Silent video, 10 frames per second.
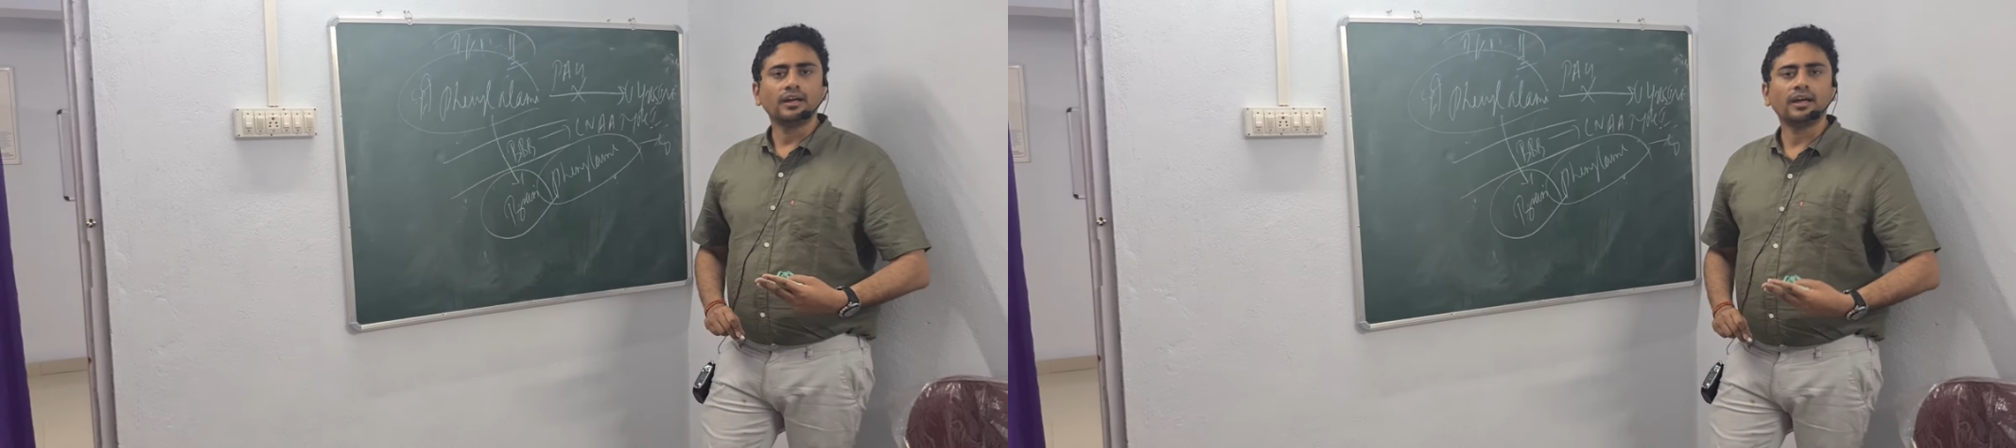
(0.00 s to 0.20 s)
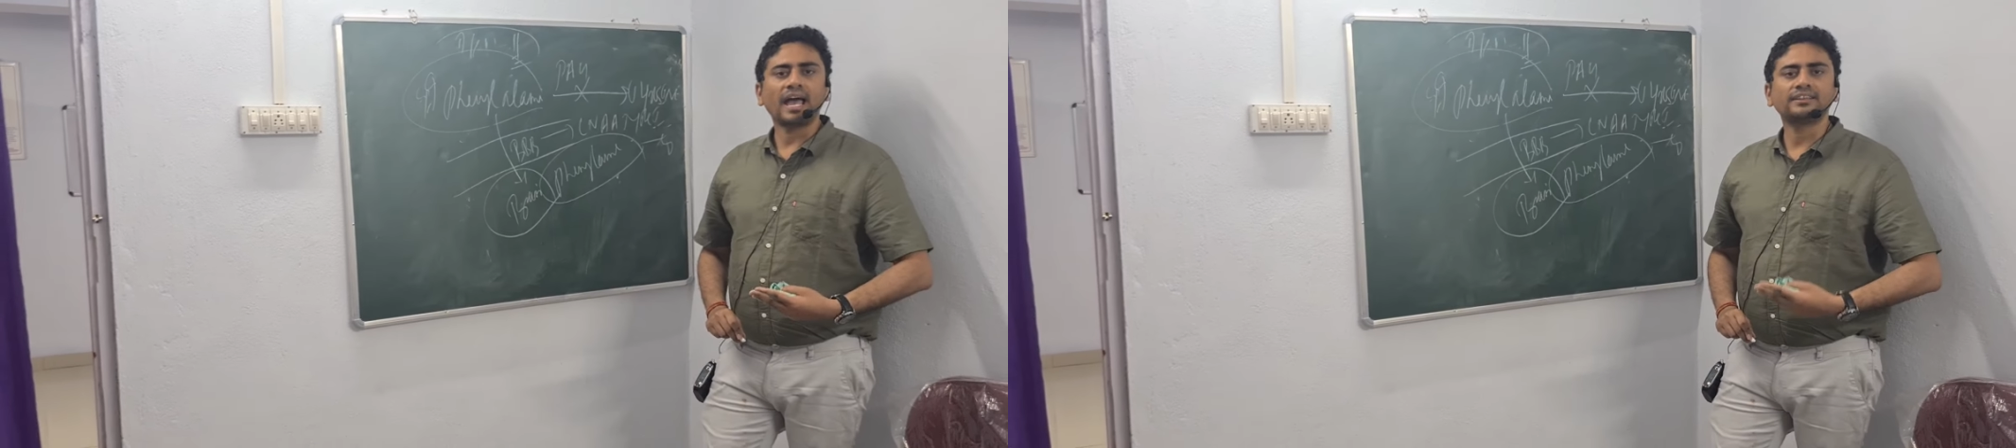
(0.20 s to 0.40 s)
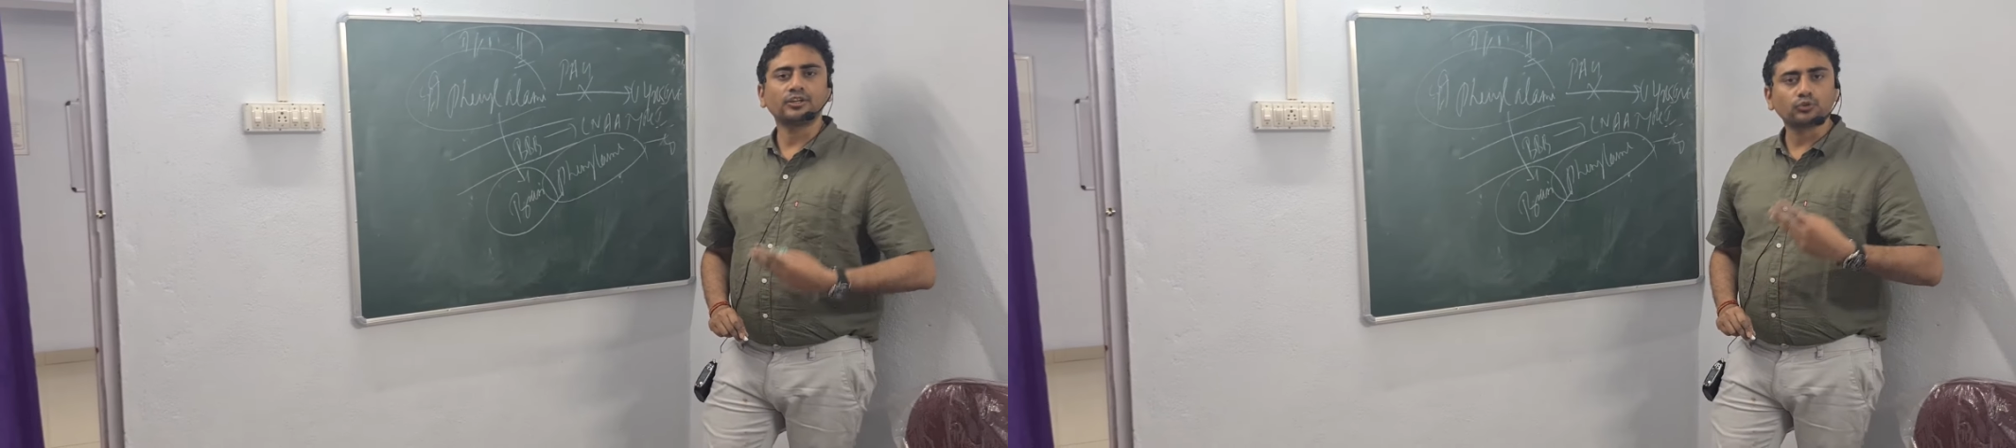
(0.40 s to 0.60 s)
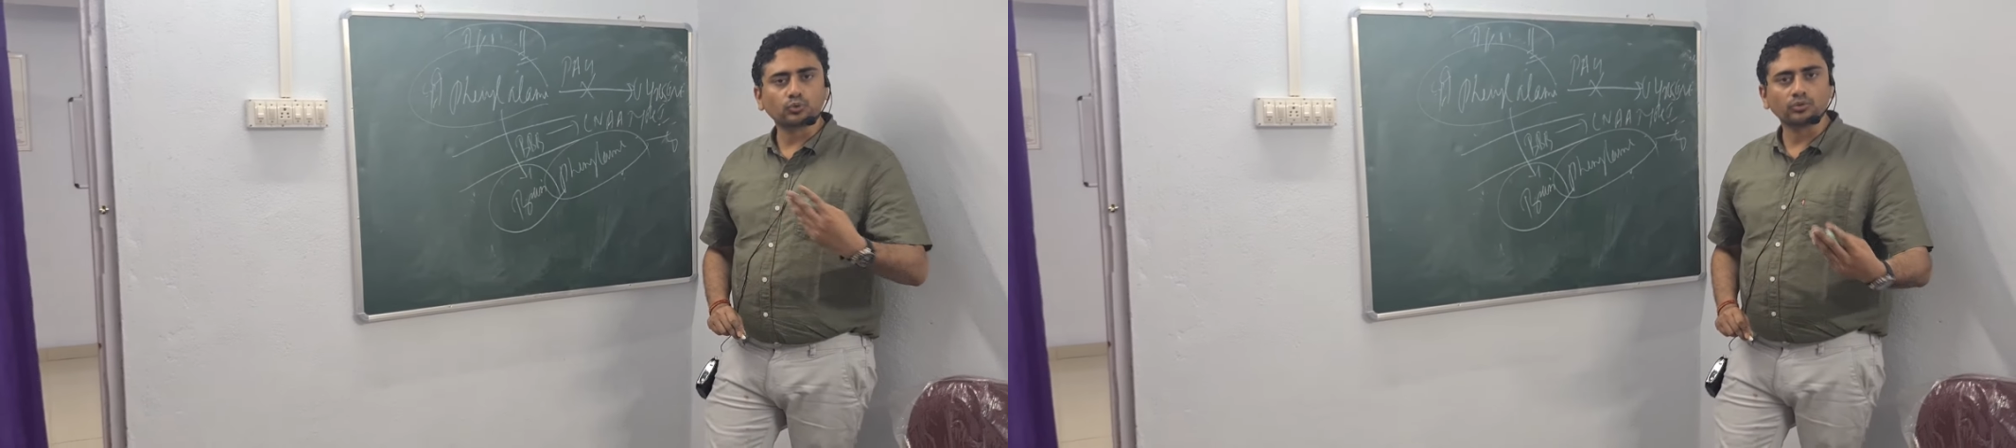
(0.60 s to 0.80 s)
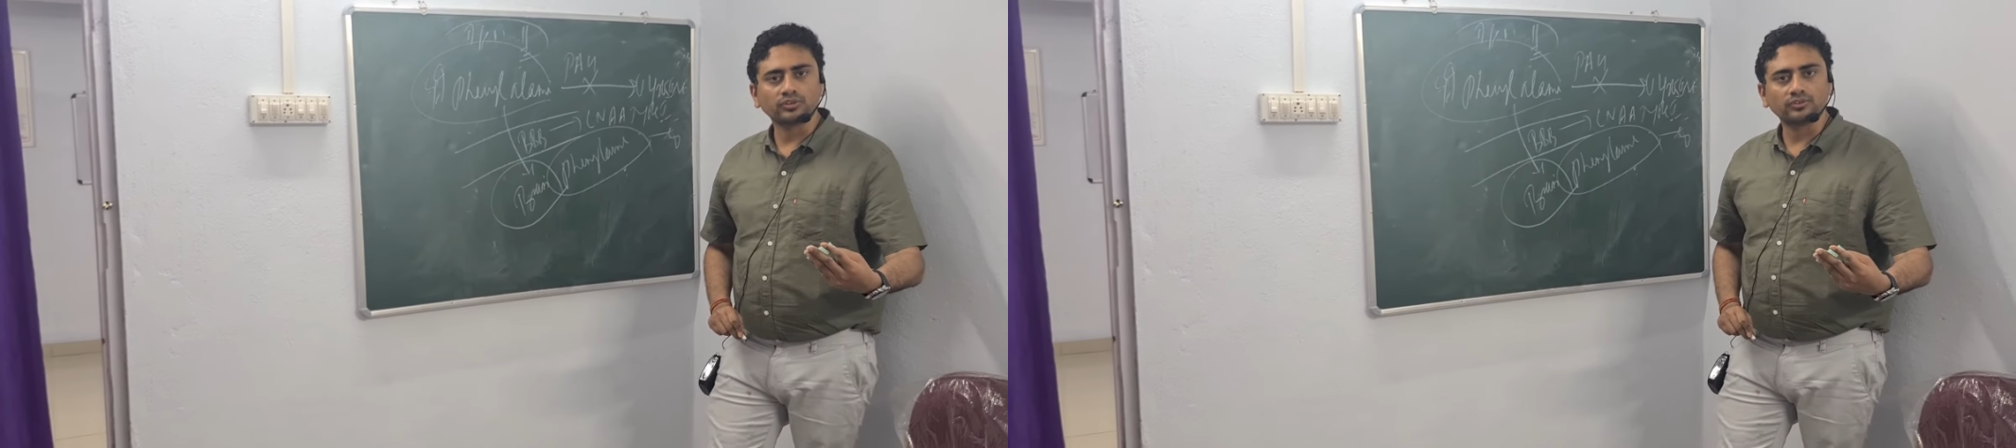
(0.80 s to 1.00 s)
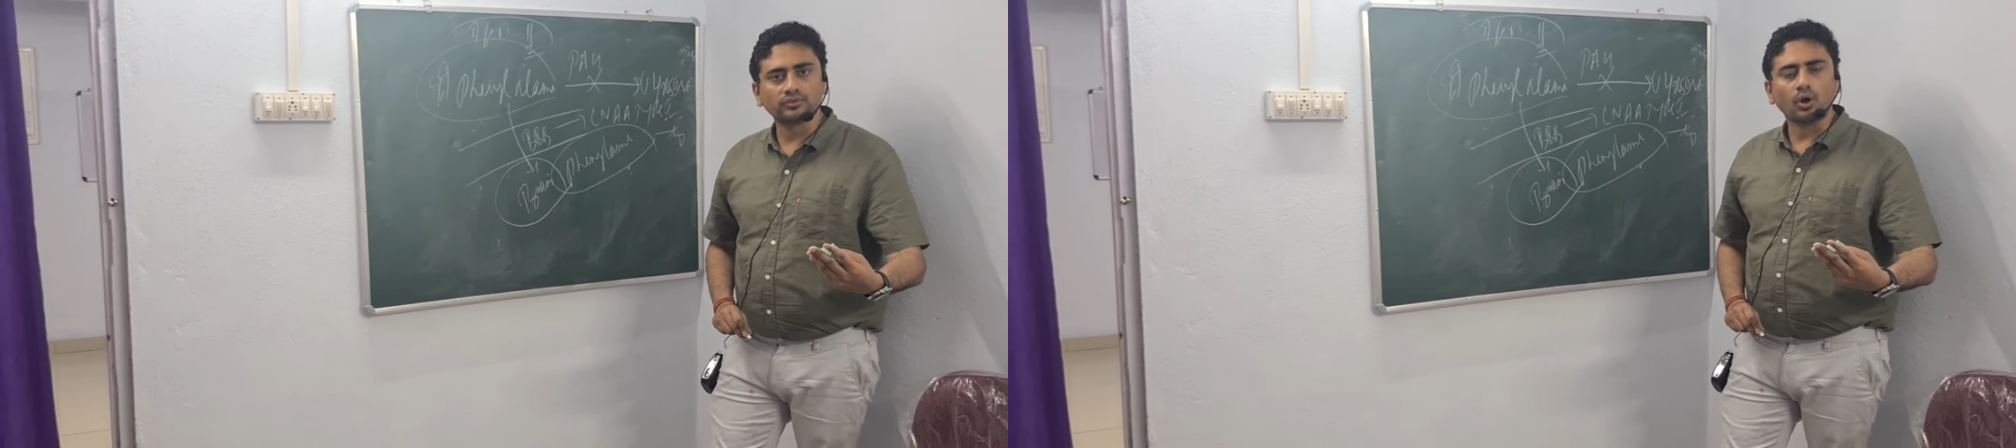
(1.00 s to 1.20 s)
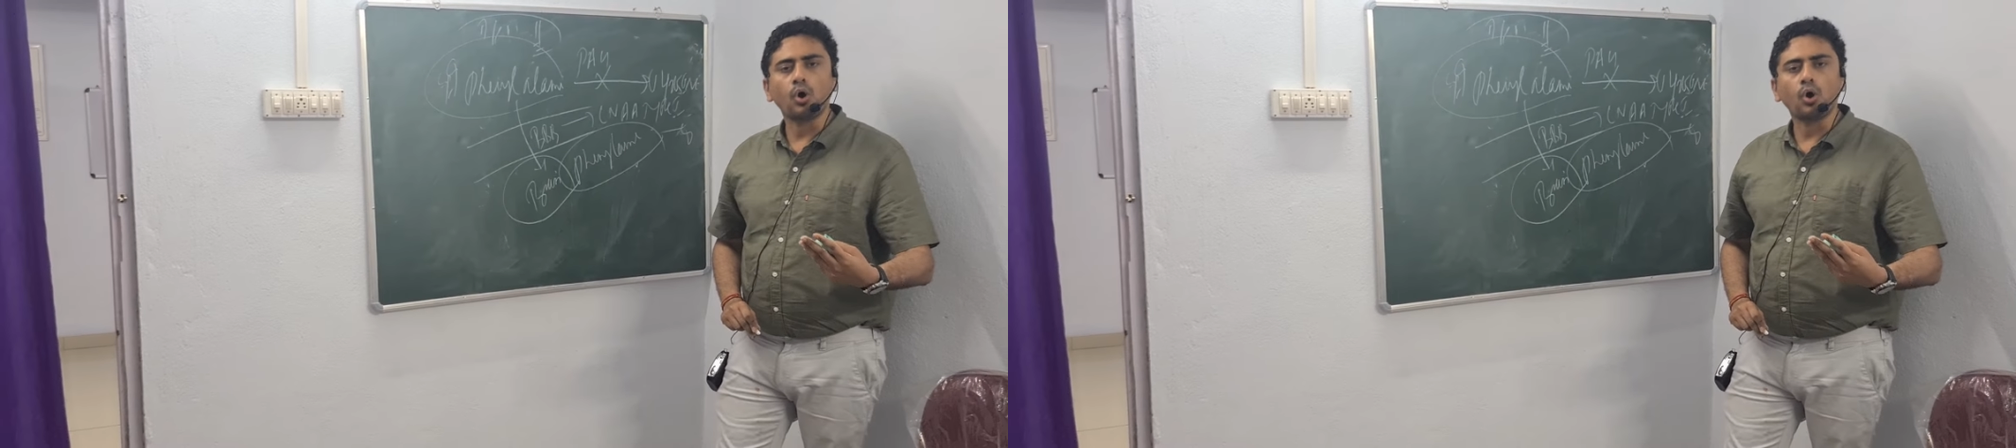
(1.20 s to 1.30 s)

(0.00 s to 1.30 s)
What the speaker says: ATHESTOSIS,